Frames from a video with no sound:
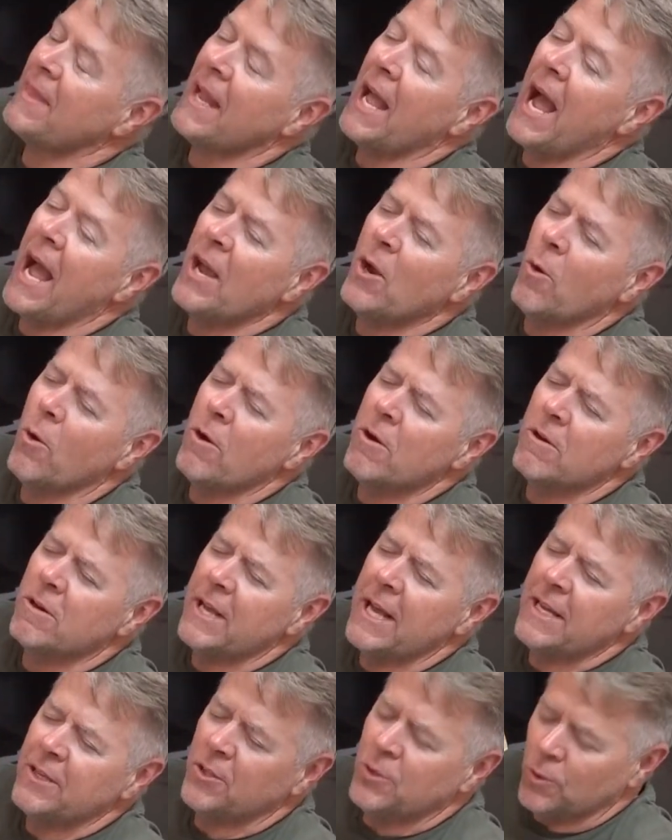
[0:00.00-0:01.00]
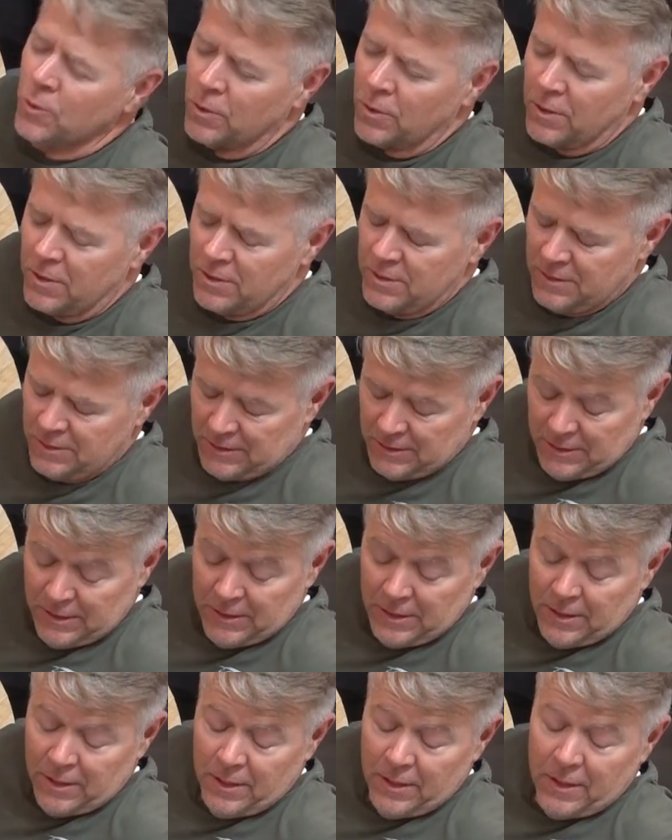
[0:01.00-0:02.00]
I ordered a tool
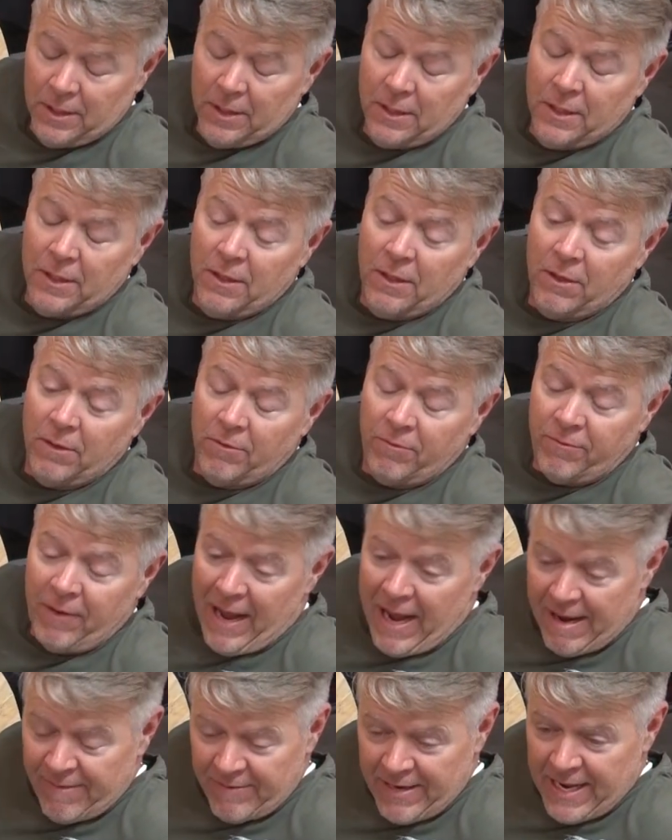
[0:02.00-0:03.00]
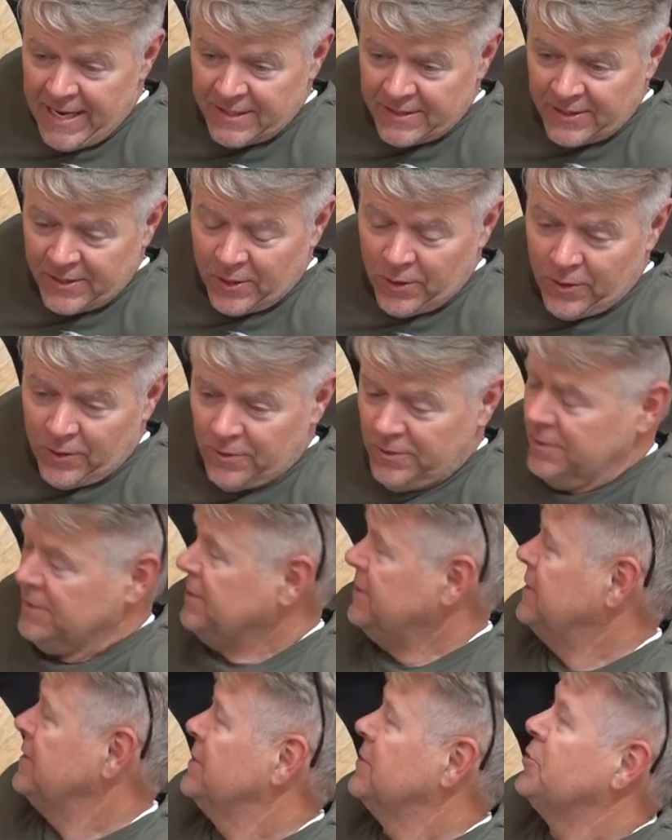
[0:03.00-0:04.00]
5 days ago
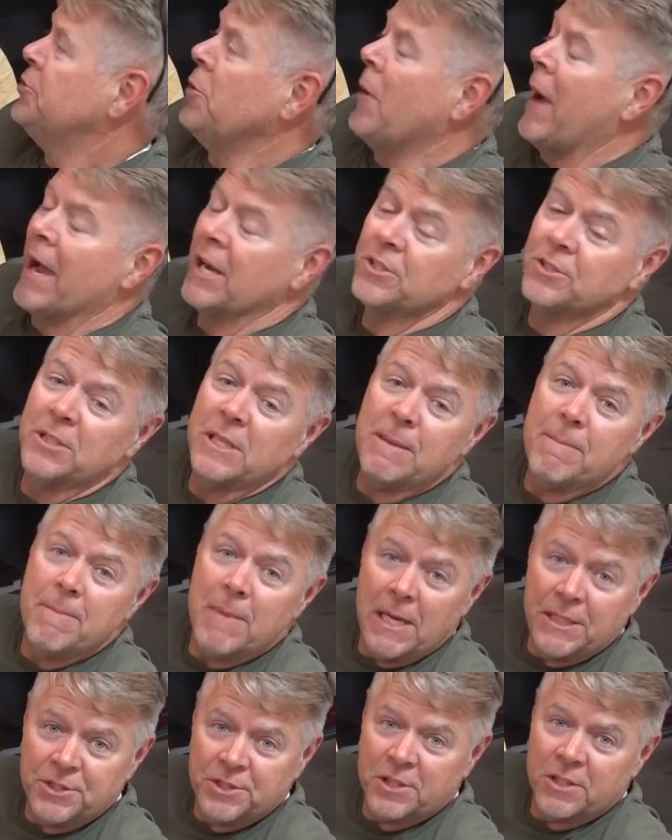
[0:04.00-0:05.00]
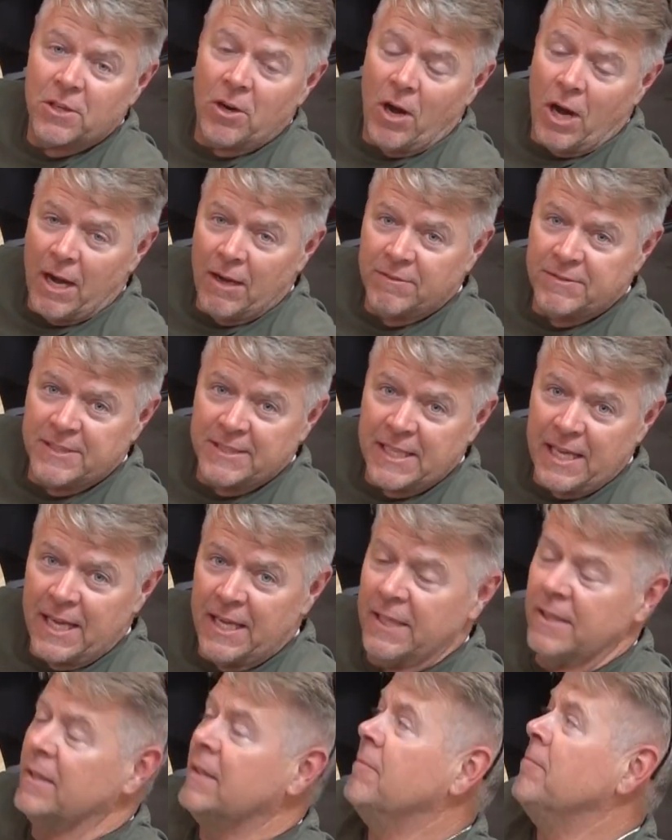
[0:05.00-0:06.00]
to actually measure
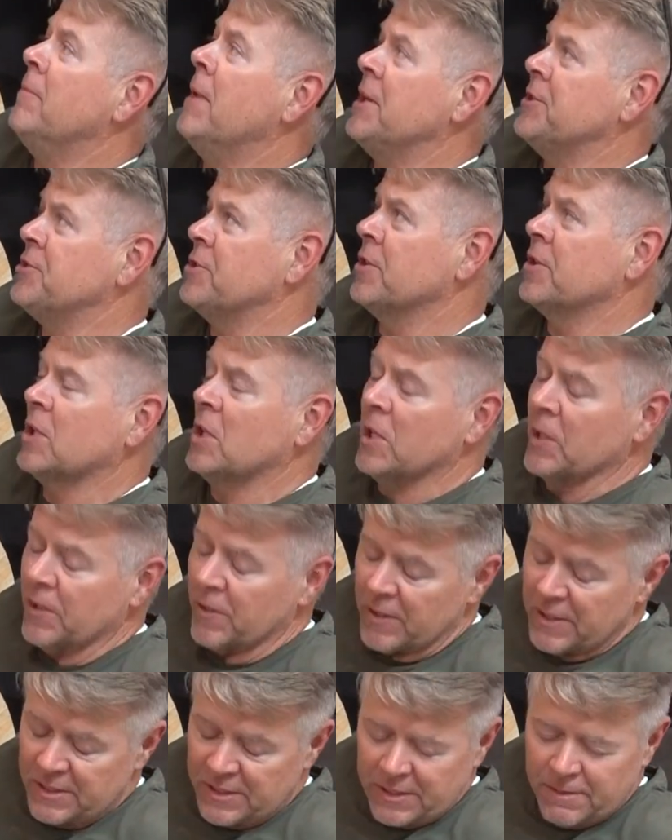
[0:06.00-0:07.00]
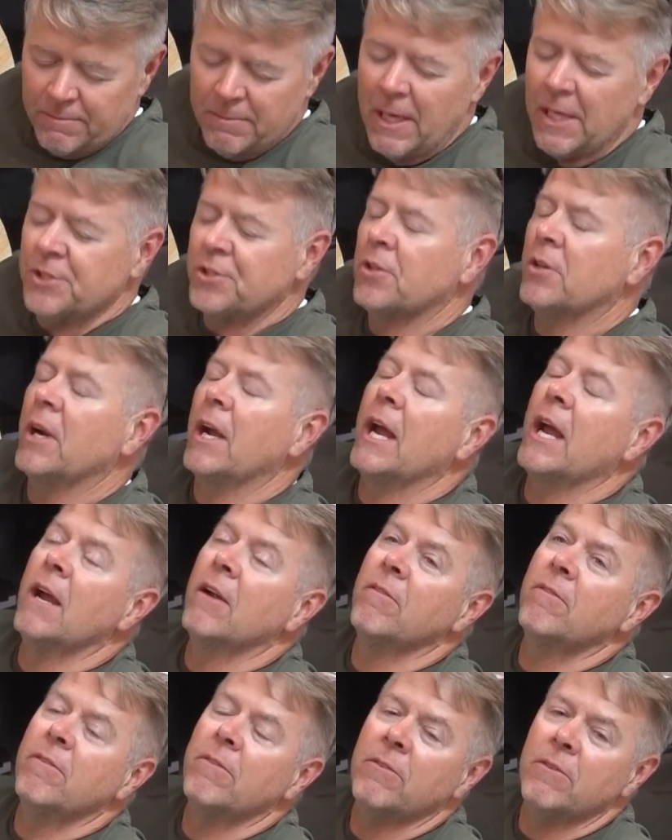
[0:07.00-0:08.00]
offset, measure clearance, measure
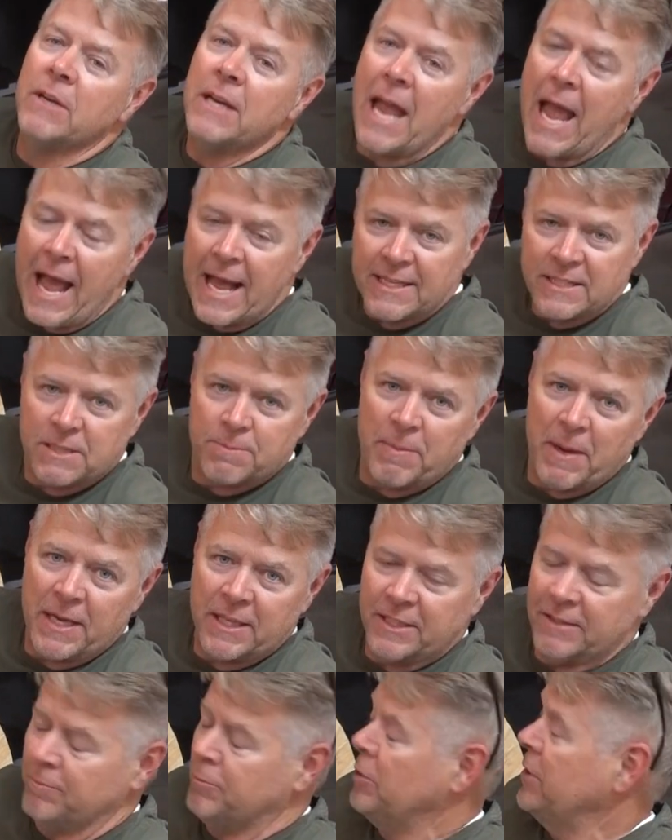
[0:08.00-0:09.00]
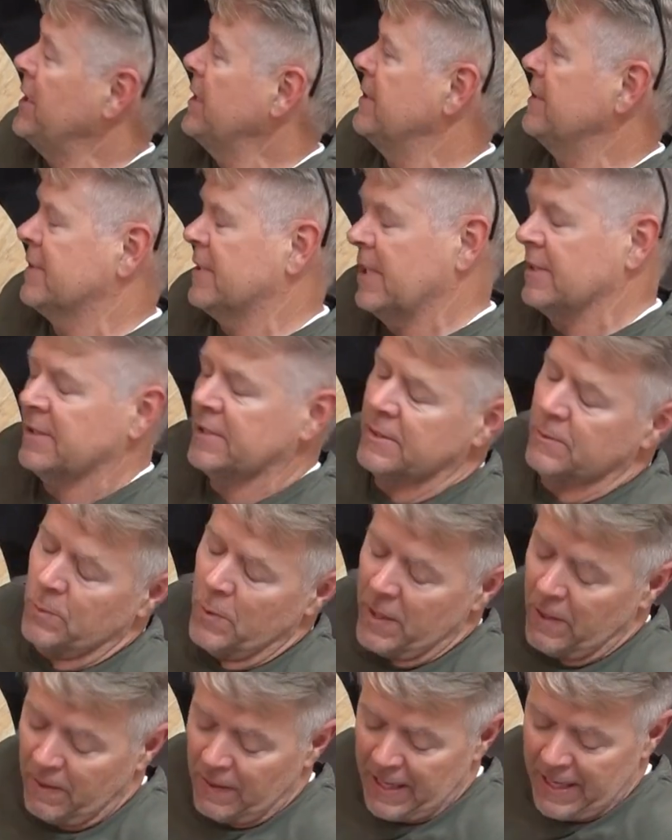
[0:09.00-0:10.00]
every aspect of putting a custom
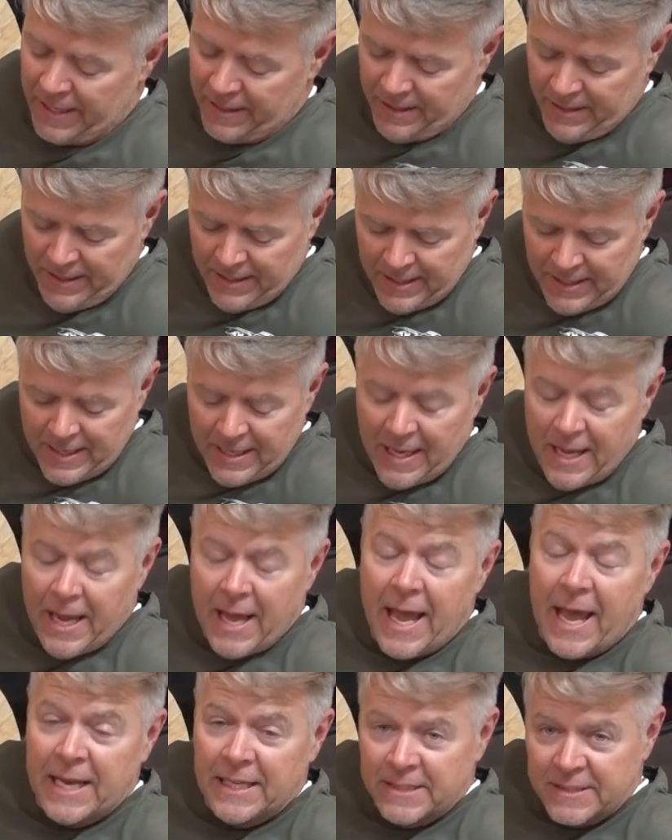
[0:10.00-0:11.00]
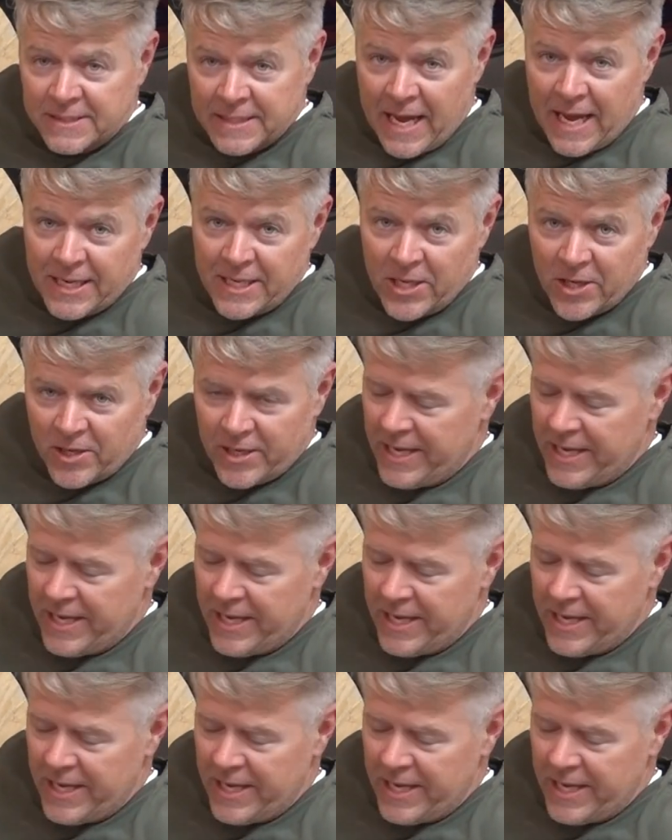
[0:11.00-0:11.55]
wheel on, and it's not here